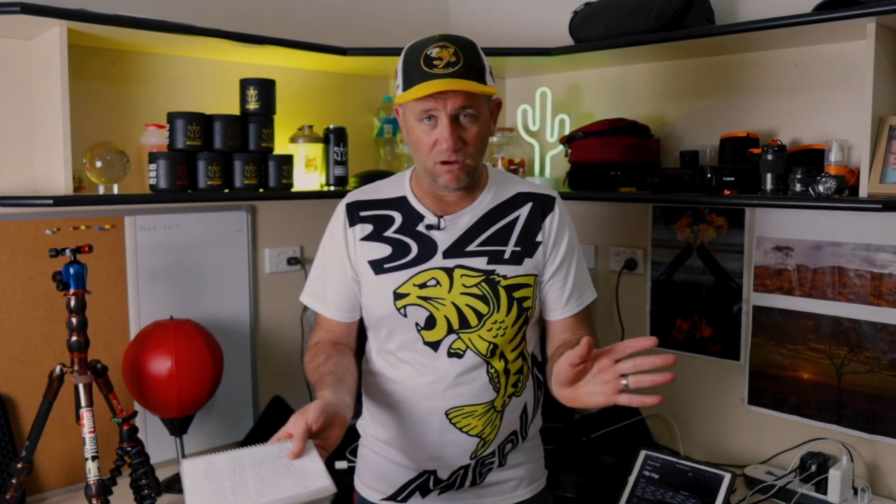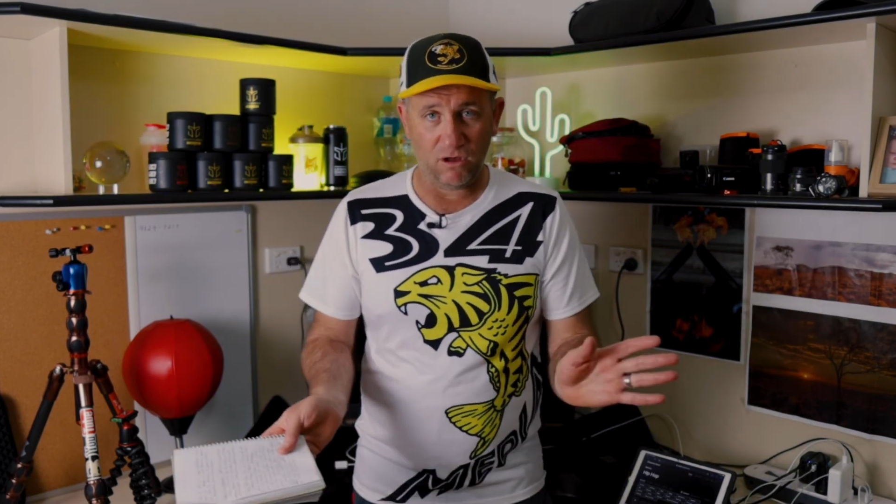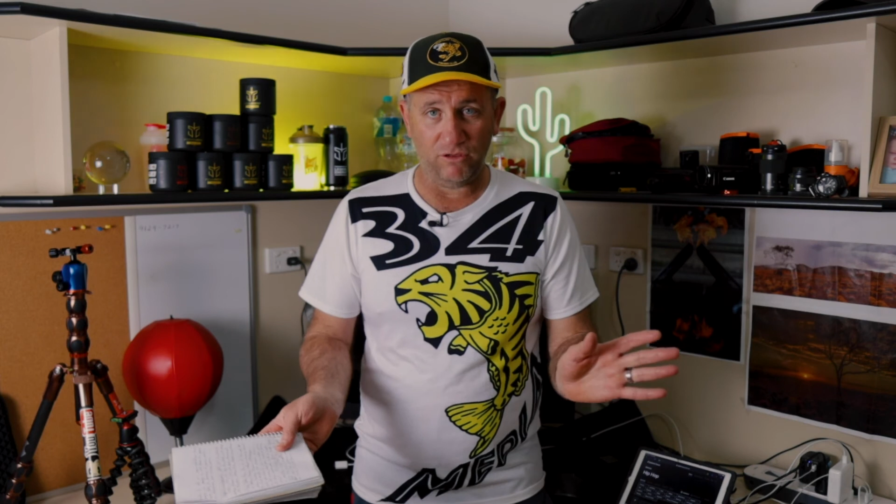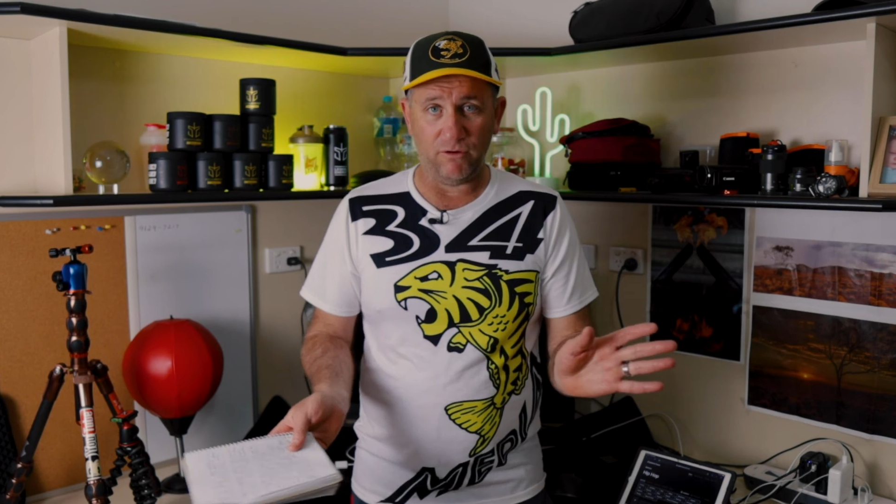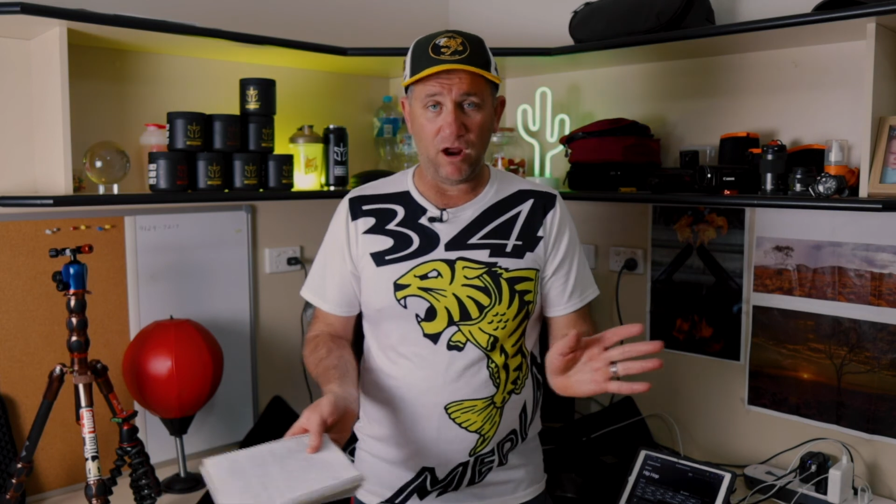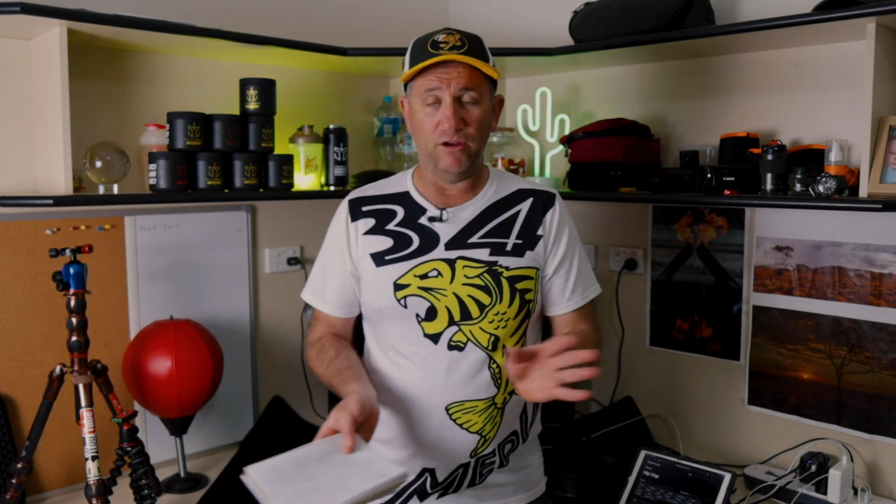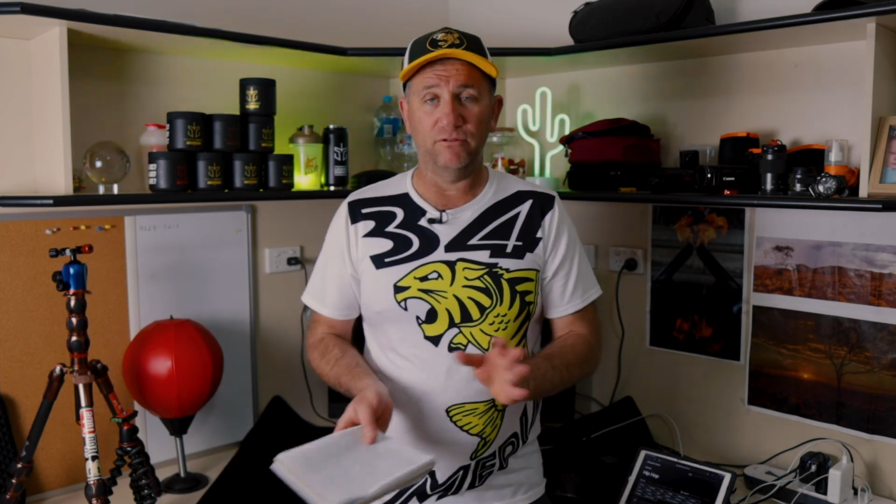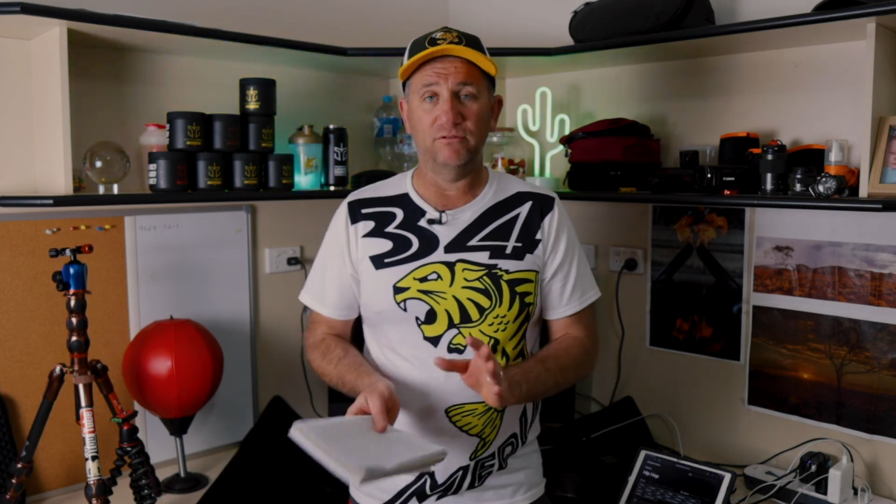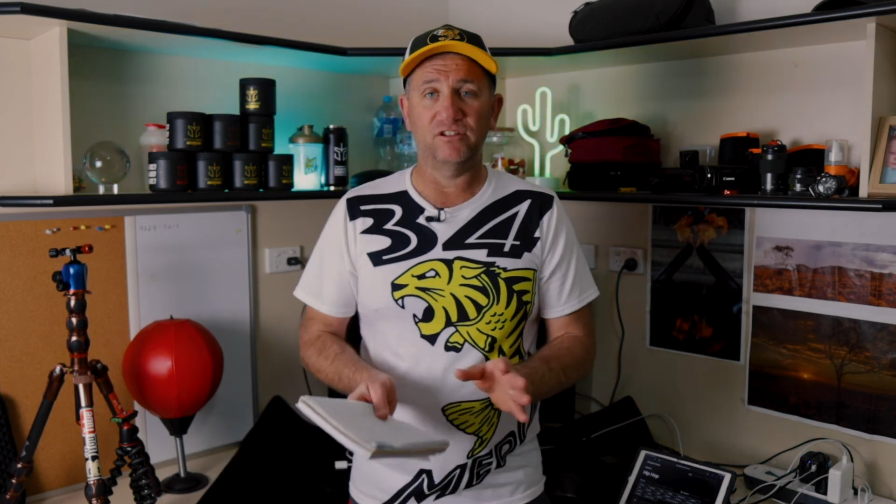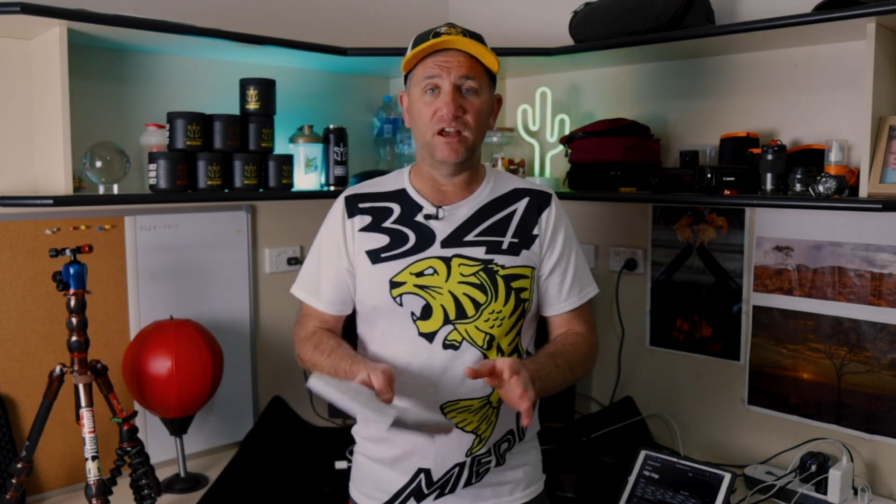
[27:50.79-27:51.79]
on the road.
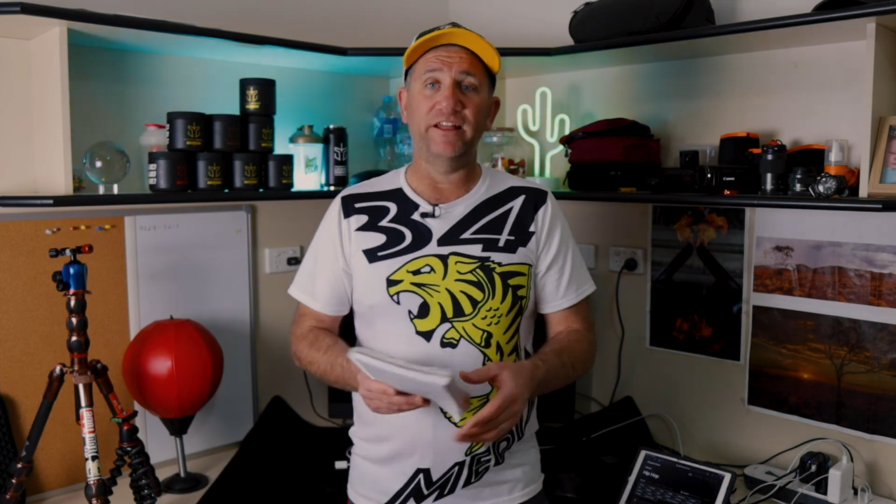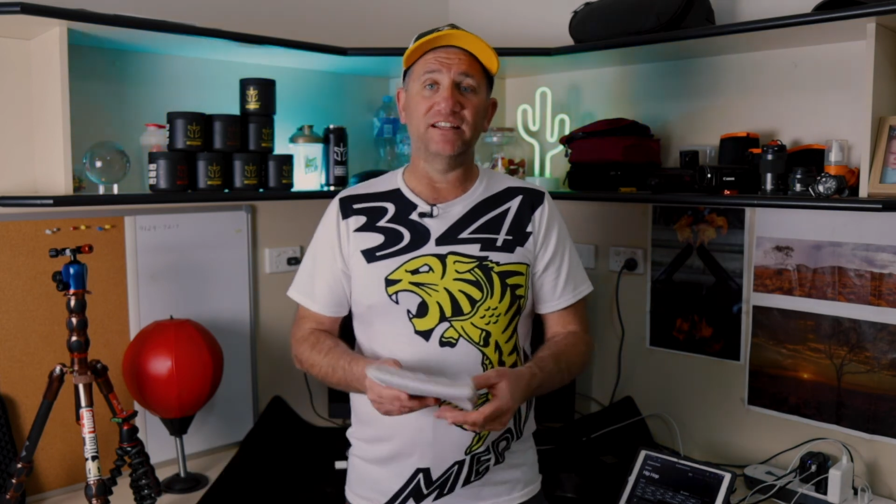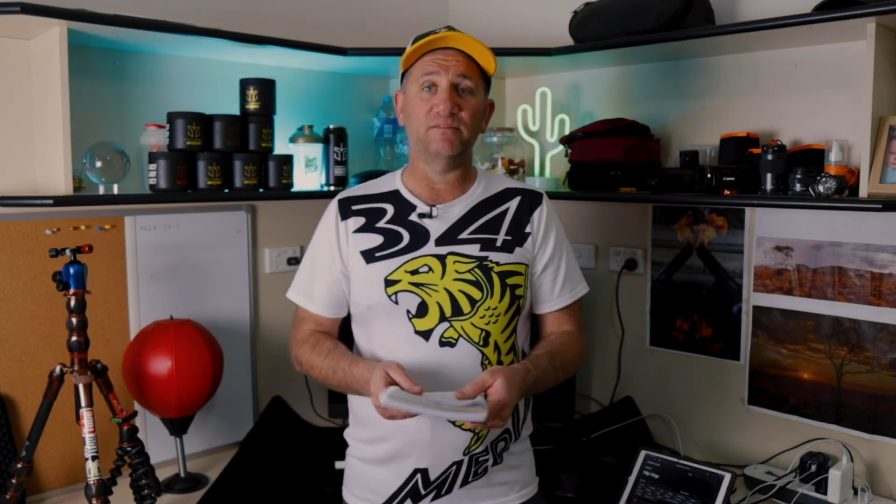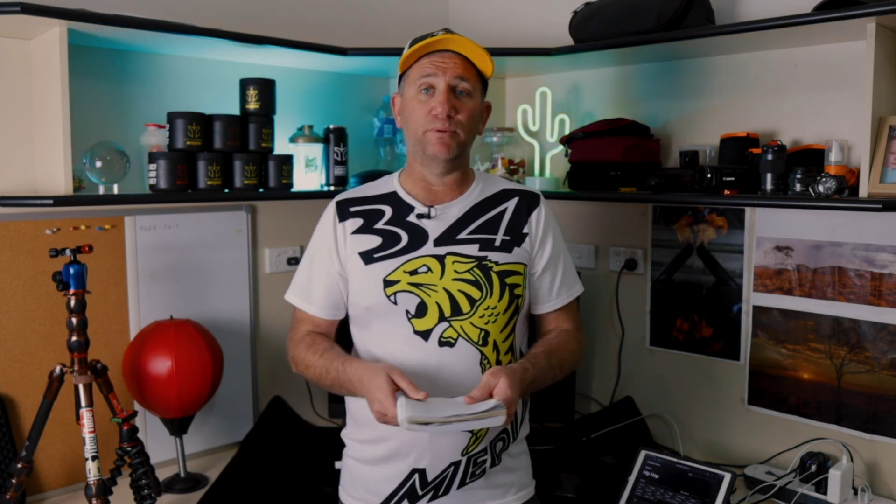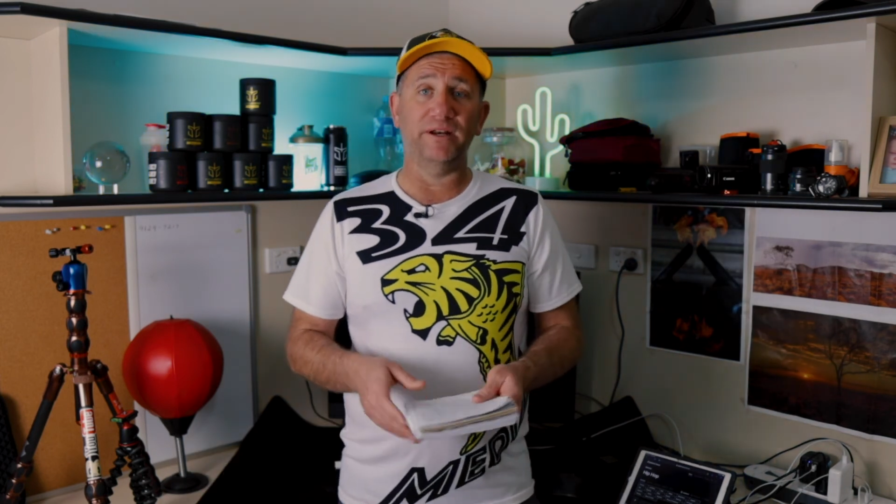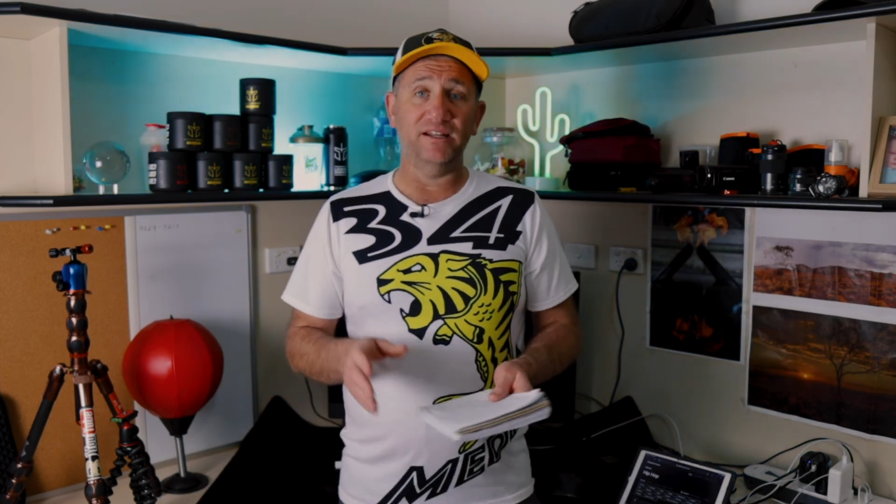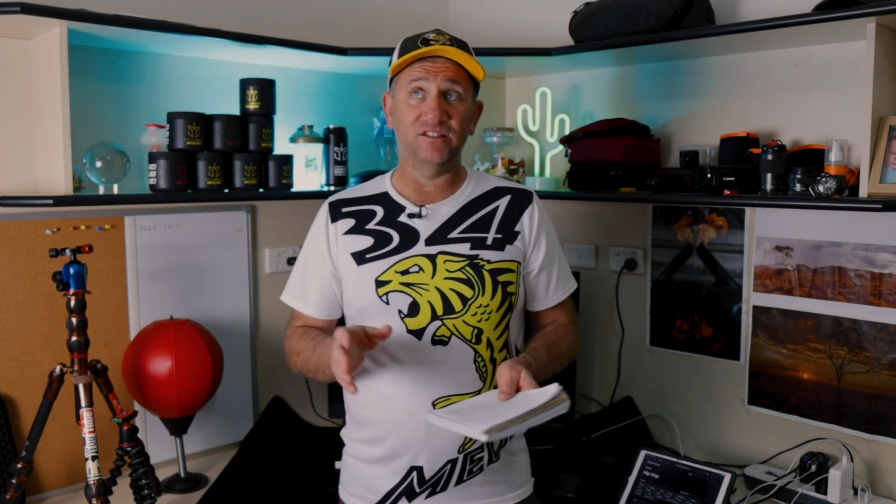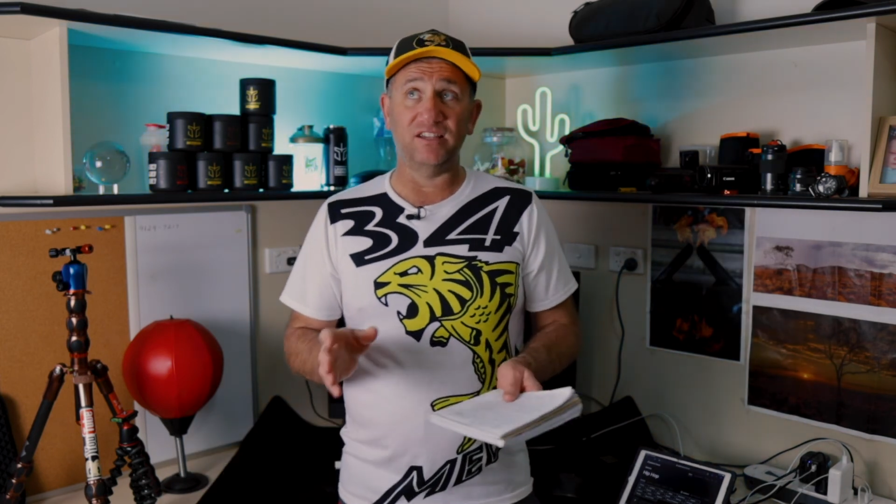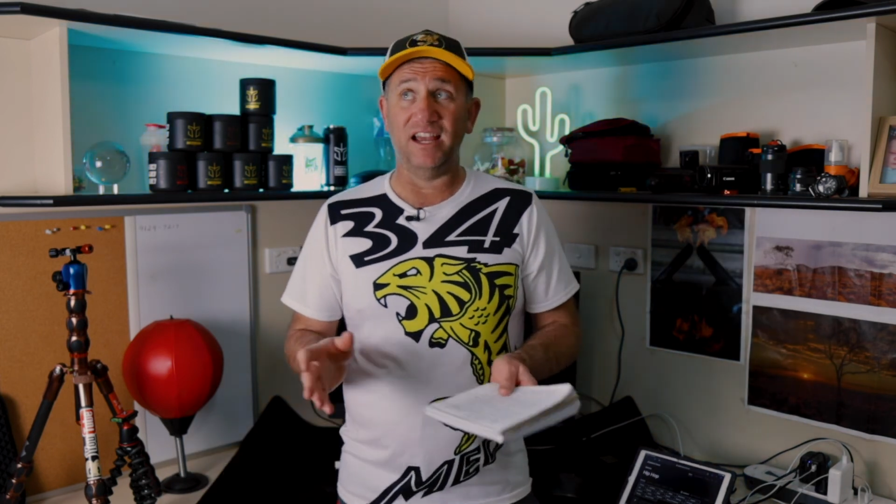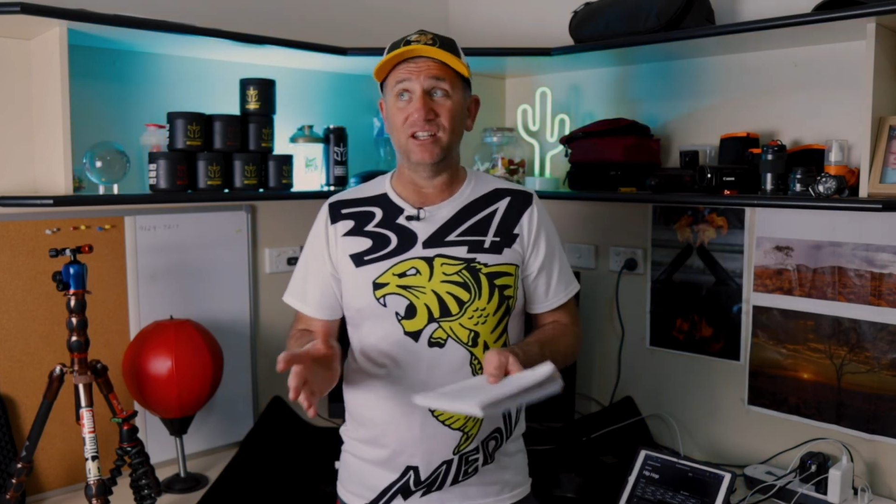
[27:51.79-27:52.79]
So that's pretty
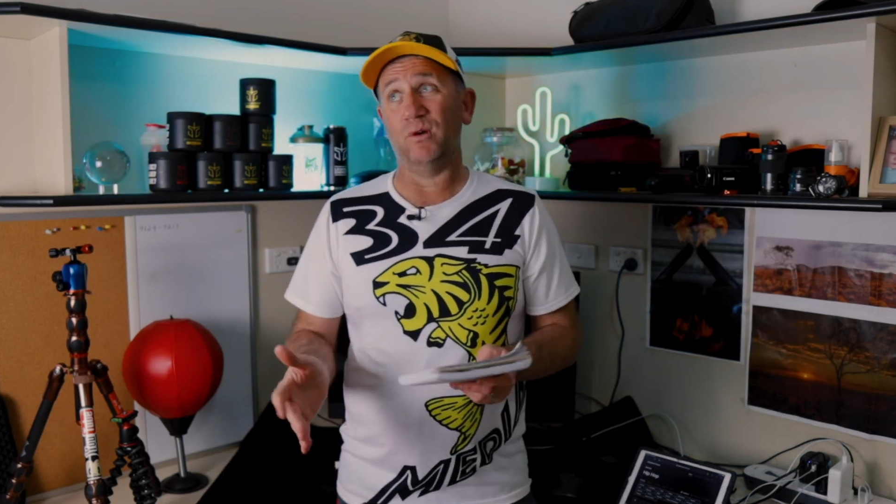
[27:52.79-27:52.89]
insane.